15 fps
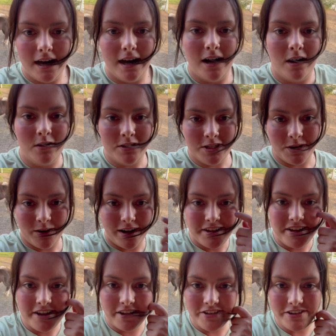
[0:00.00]
Oh, so on
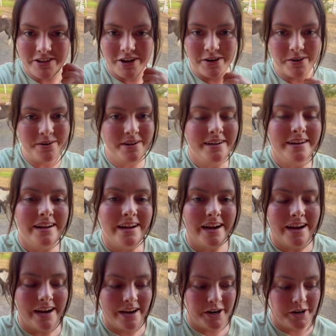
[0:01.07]
another note,
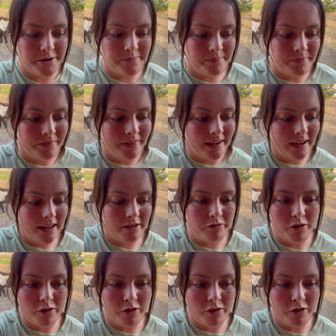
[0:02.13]
if